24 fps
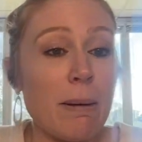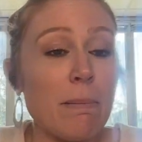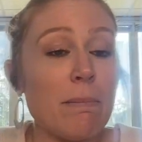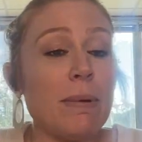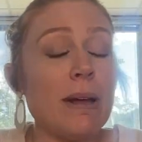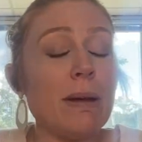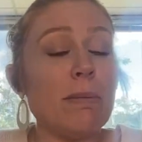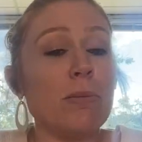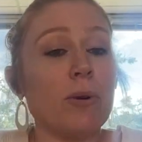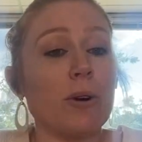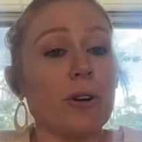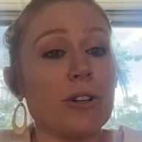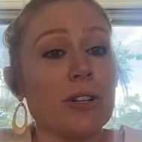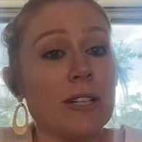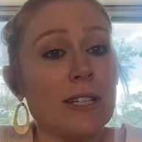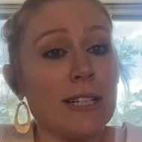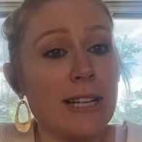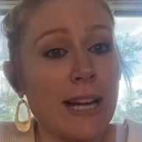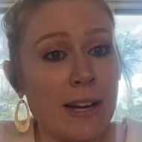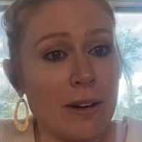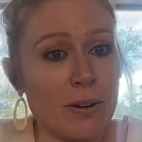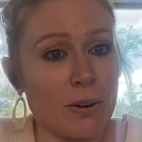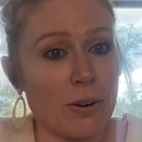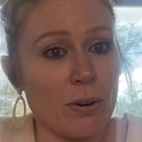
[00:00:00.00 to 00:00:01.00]
and be more
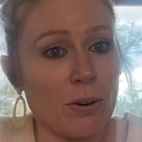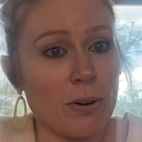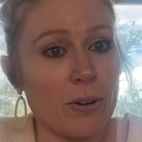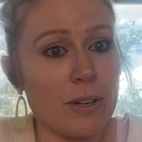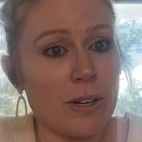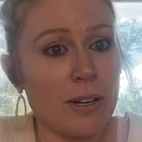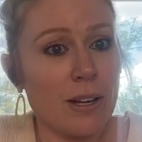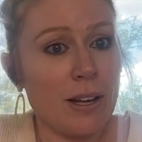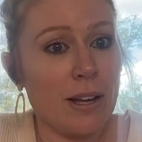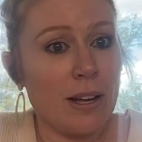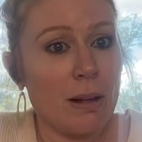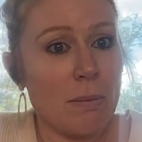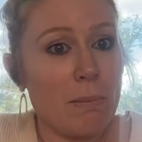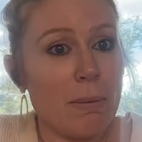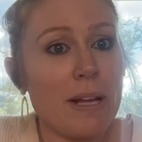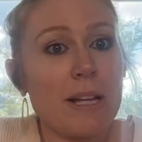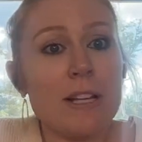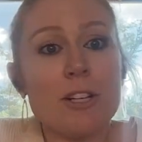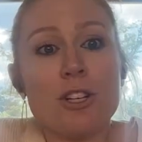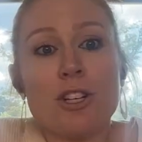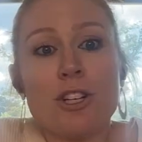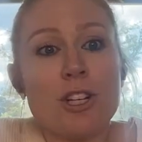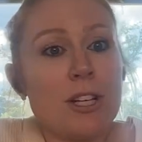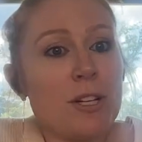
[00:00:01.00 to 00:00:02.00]
settled
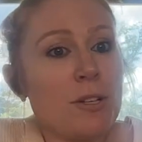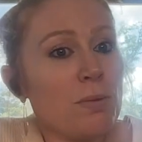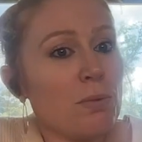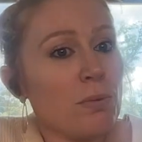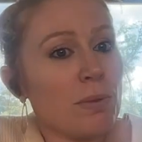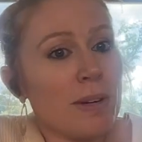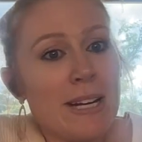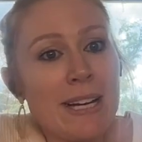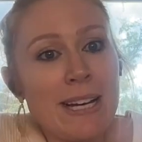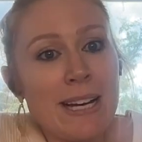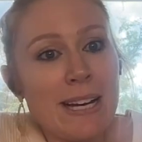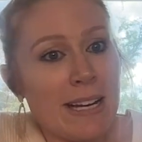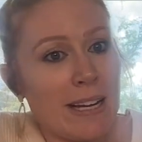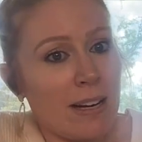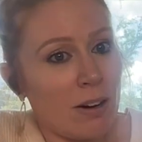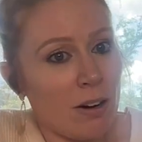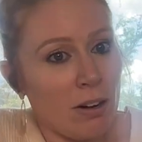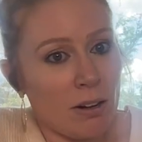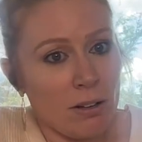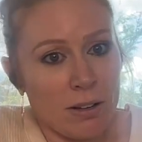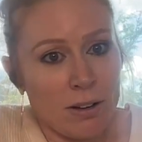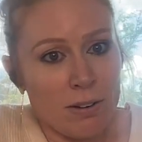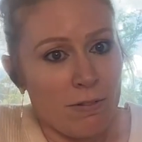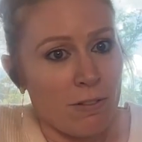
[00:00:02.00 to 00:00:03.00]
because she's reading it
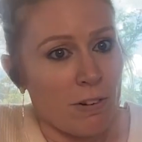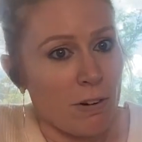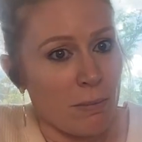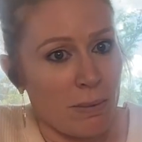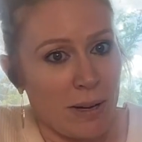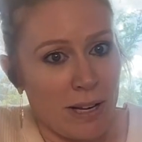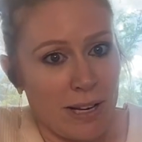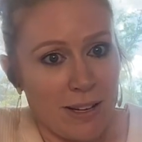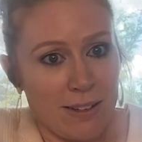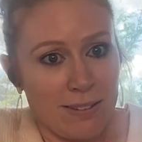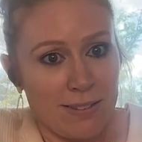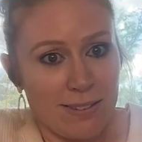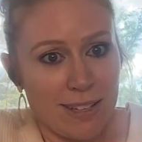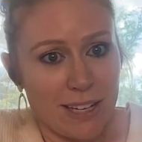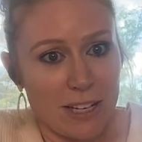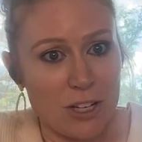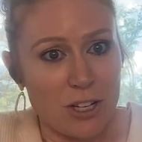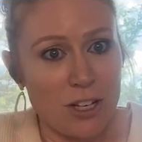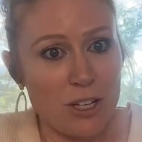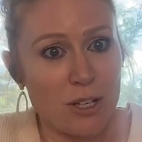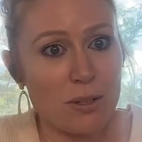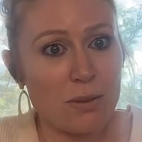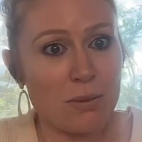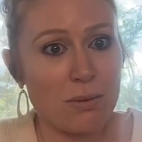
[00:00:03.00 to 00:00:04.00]
all over me. Like
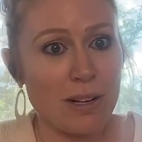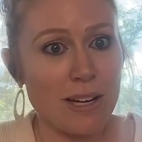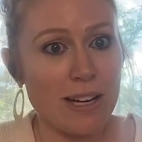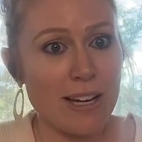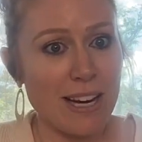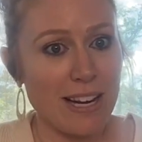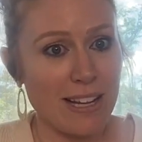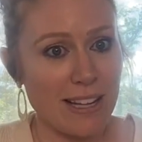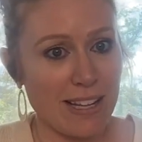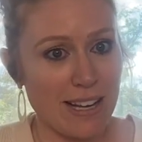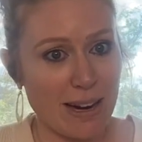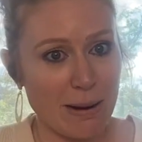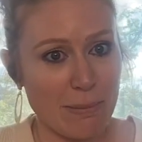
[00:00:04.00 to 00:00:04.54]
she's reading that